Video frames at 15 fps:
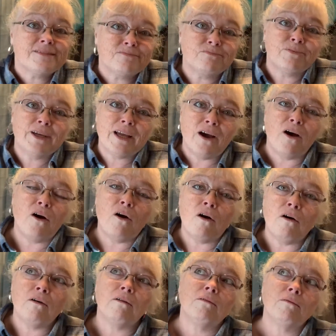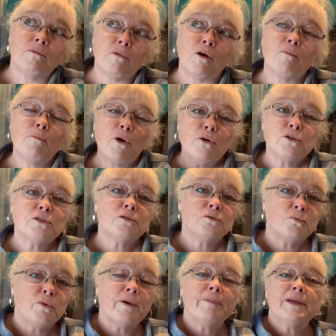we all, or most
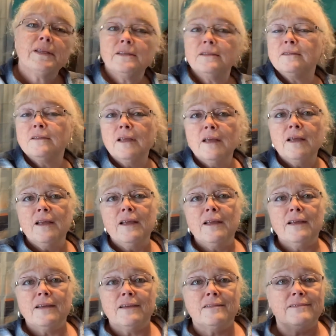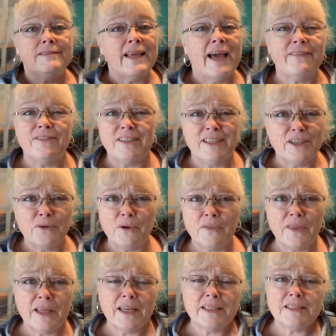women, have to deal with
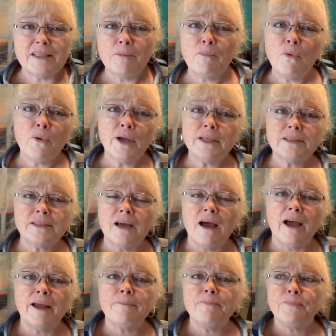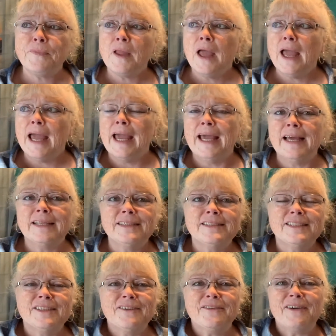it at some point in time. And
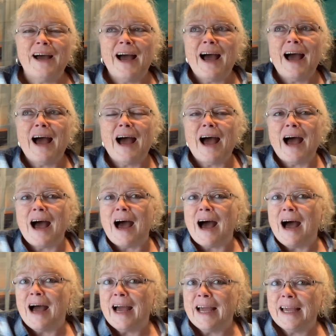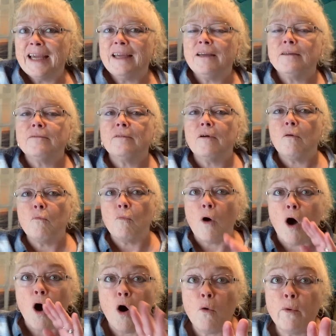so I
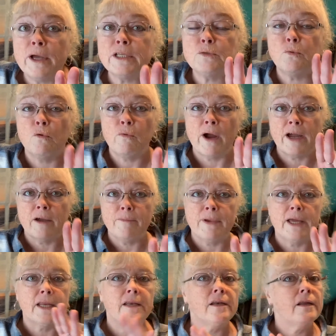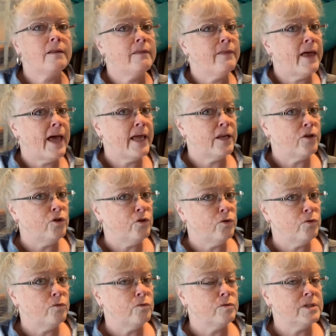always will recommend that
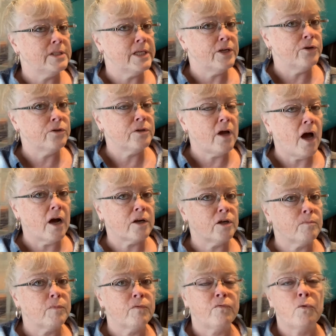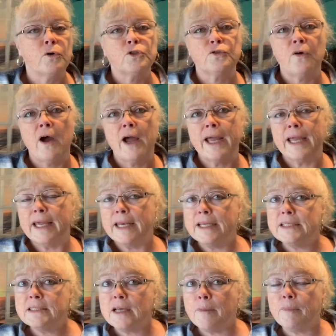you see your doctor before trying any
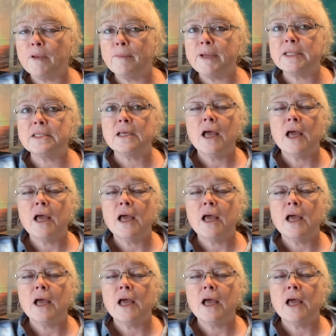supplements.